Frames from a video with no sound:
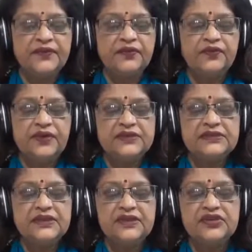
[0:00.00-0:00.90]
Once
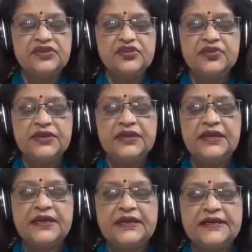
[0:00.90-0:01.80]
an intruder
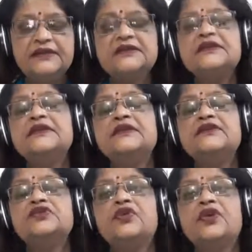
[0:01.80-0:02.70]
enters in
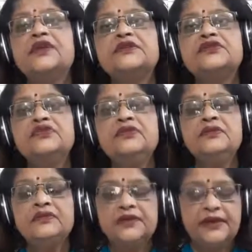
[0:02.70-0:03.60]
his cottage to
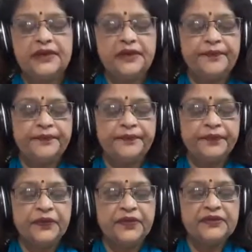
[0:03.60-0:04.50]
kill him.
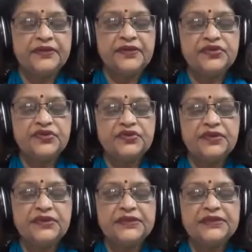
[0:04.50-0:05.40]
The
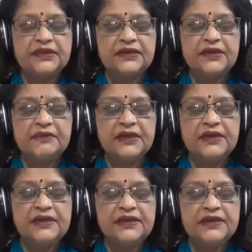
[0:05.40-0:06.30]
intruder is a
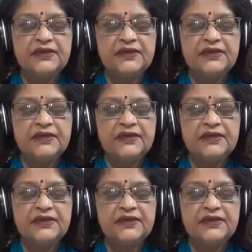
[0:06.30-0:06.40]
criminal and he